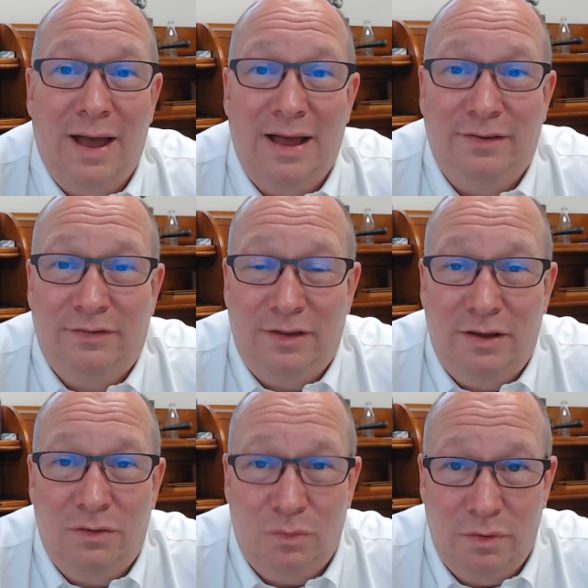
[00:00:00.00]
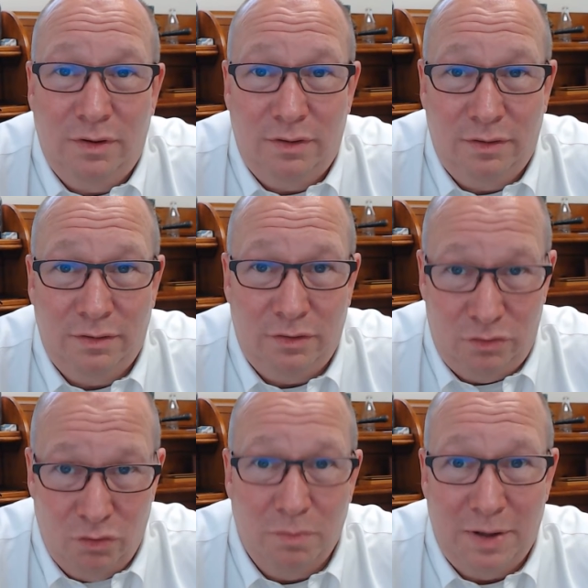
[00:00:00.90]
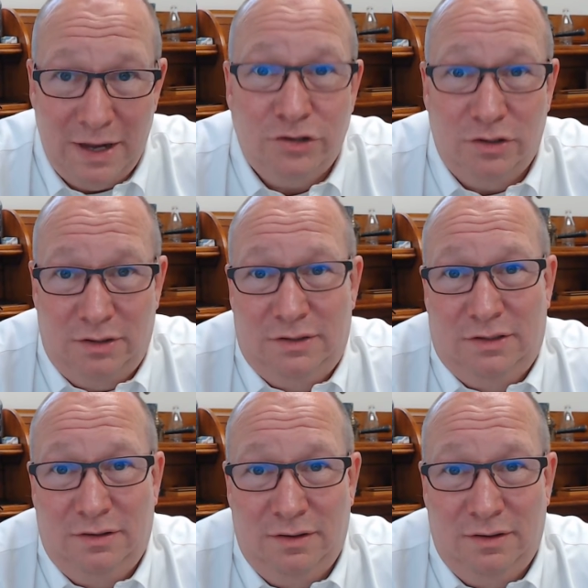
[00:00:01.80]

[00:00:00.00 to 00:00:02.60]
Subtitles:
I see it with your patients.